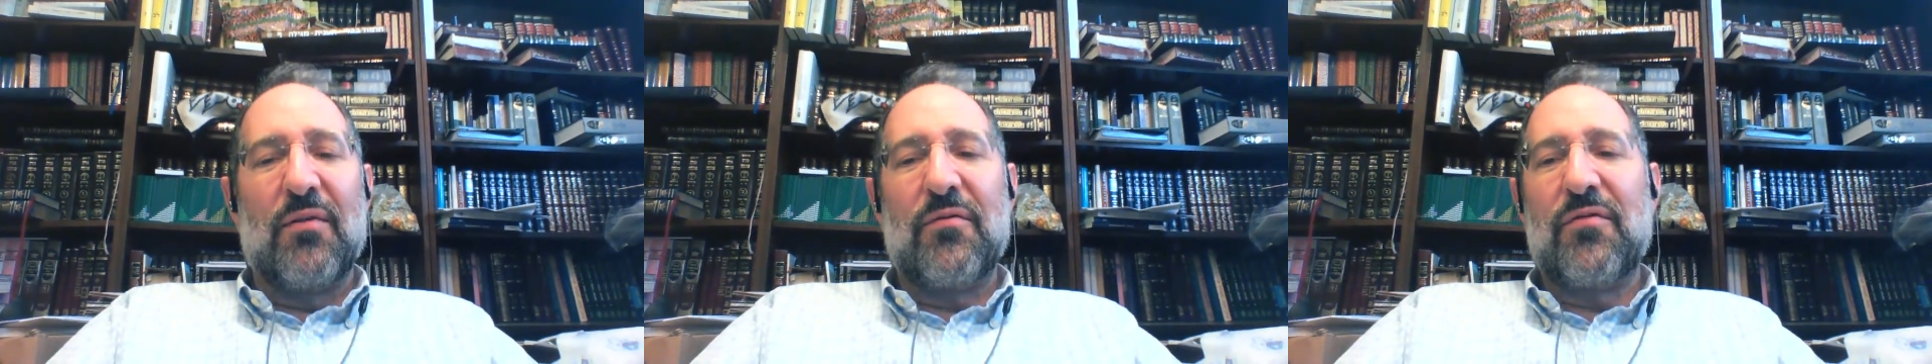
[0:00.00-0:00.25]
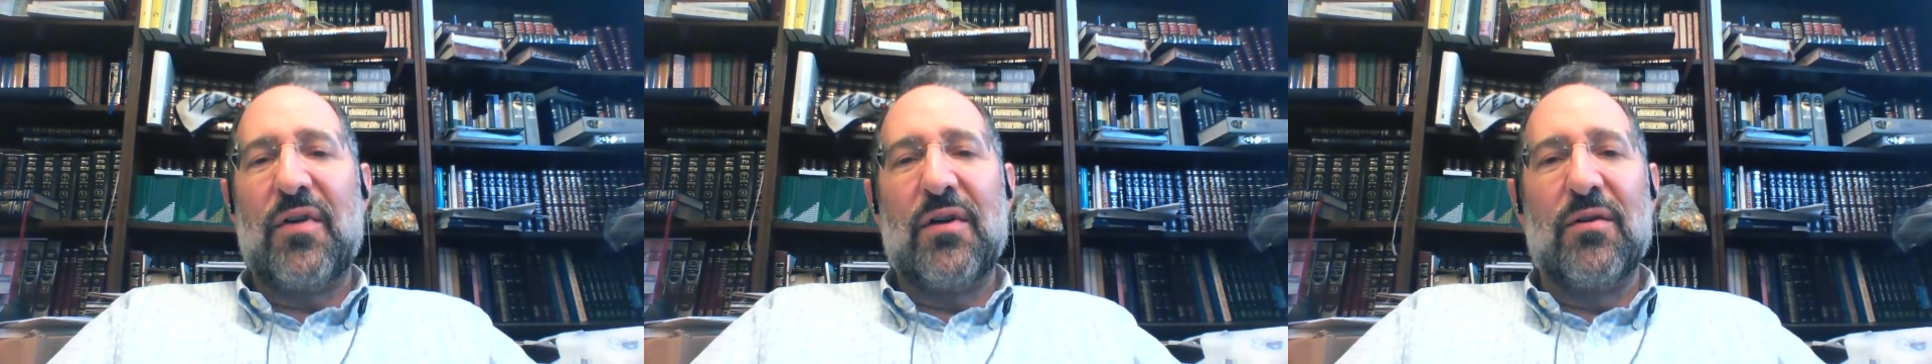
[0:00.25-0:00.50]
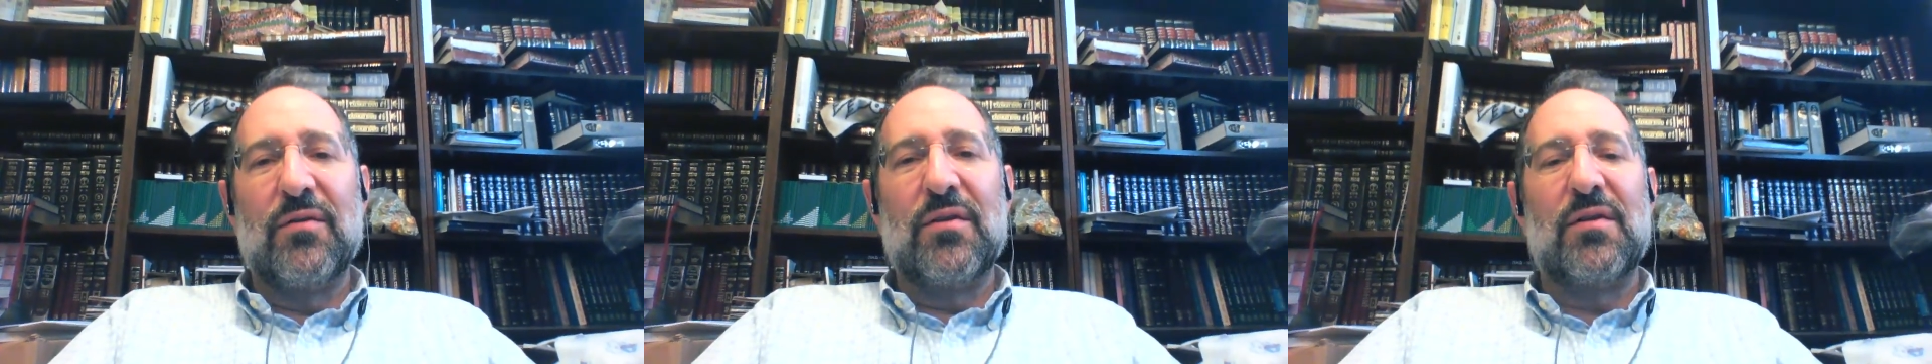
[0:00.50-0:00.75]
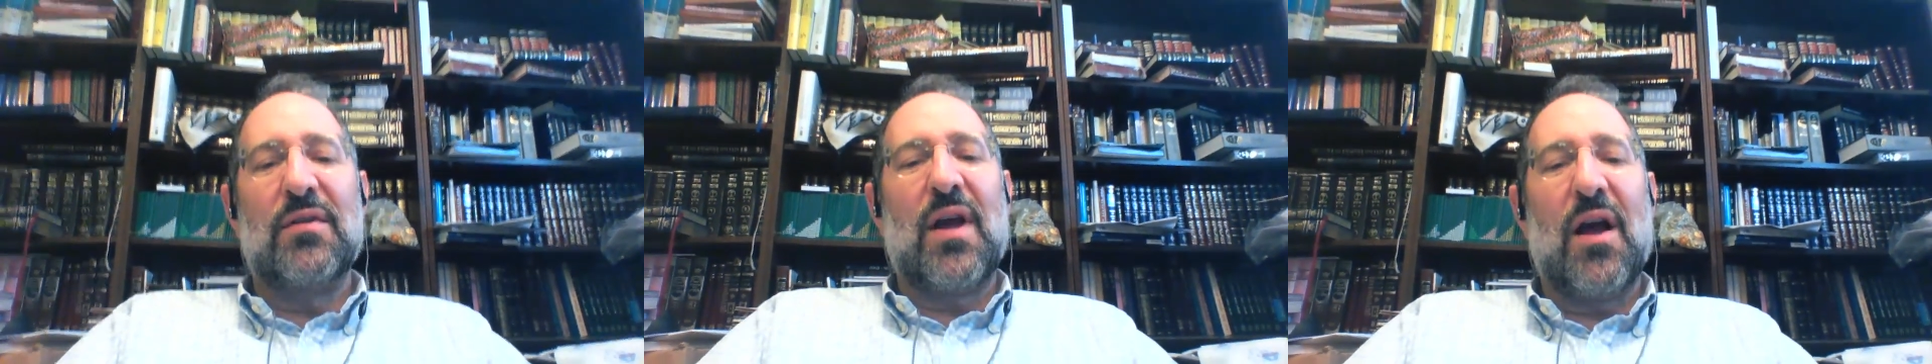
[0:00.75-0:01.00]
field,
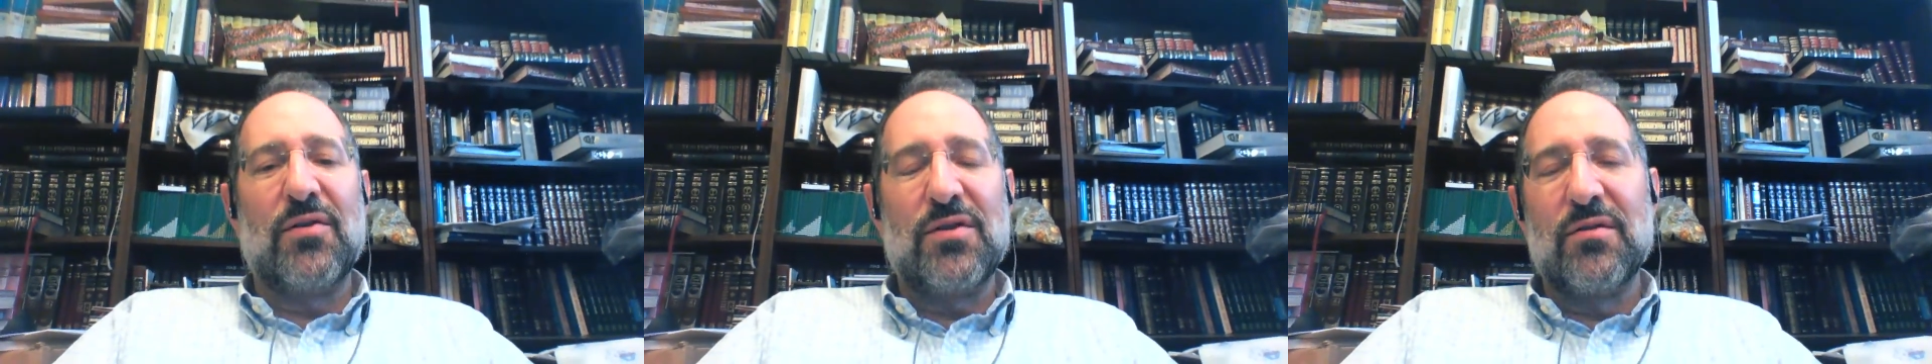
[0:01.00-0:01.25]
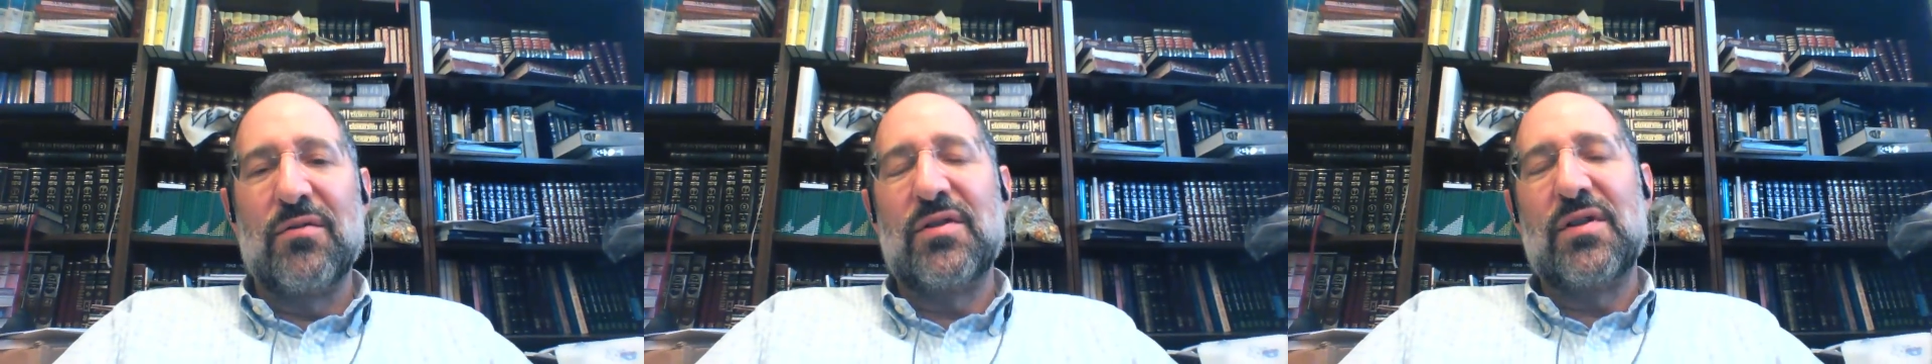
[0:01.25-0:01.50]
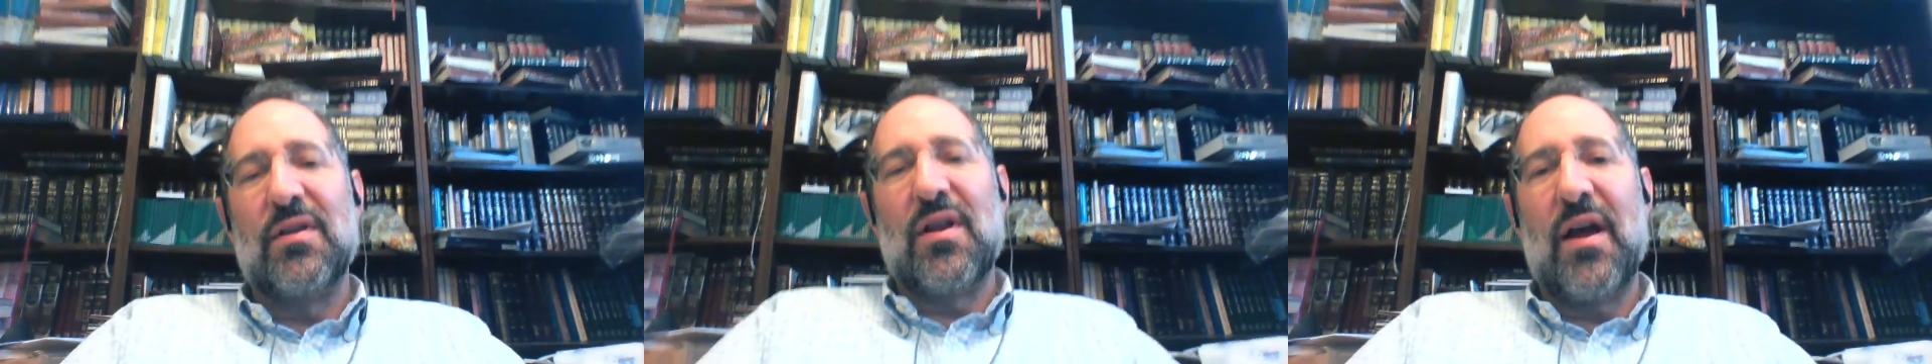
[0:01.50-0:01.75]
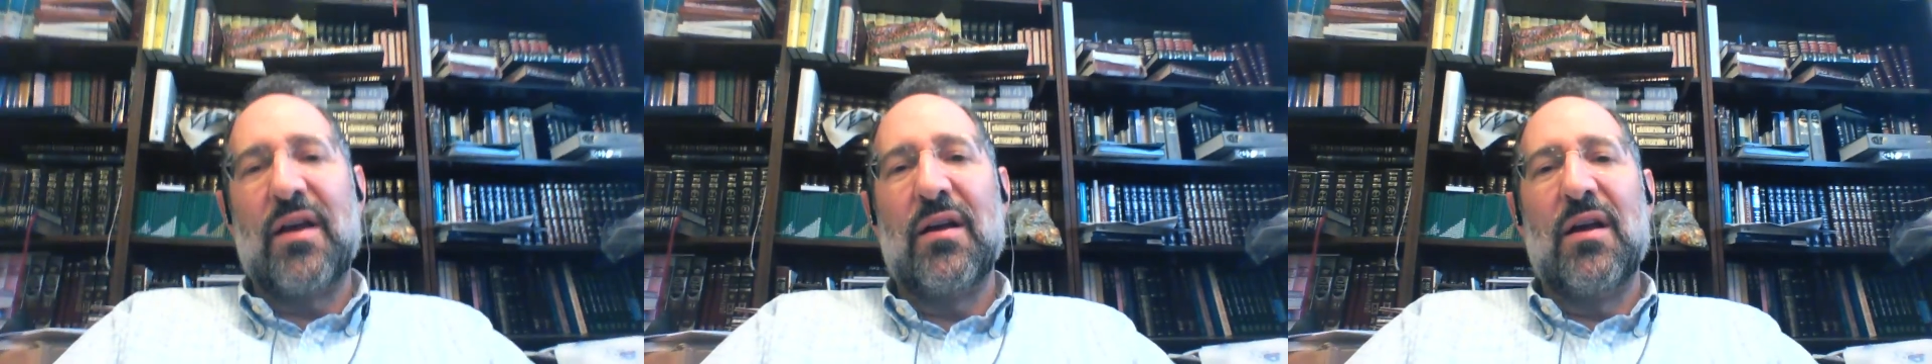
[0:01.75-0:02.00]
counselors and the
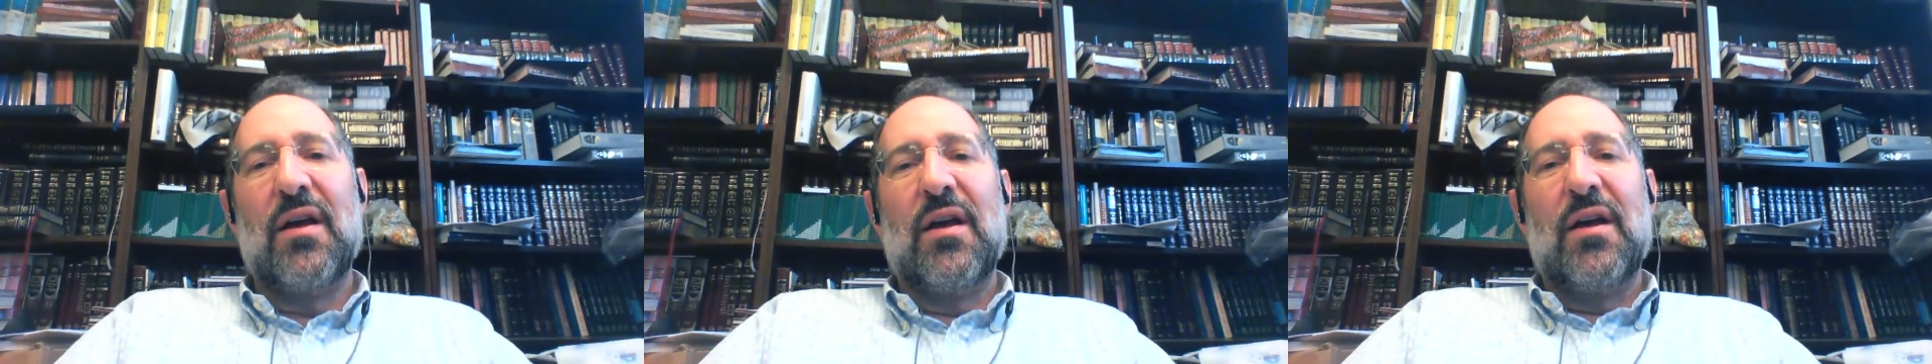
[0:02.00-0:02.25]
like,